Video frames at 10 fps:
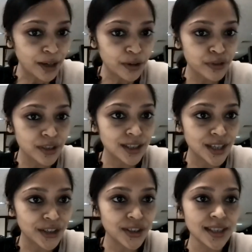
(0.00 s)
of the
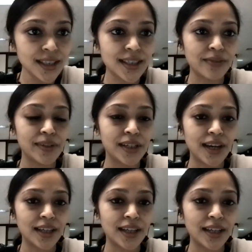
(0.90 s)
suggestions and we'll
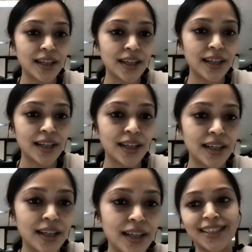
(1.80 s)
try and incorporate them
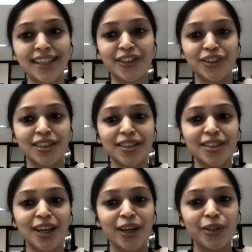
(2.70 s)
for our next
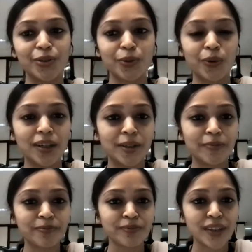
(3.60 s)
sessions. So
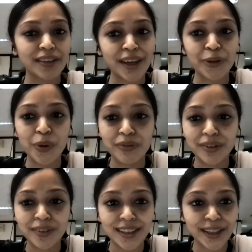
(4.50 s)
thank you,
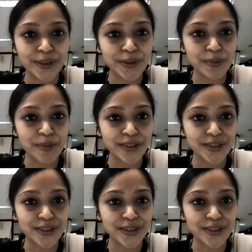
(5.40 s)
everyone. Thank you so much.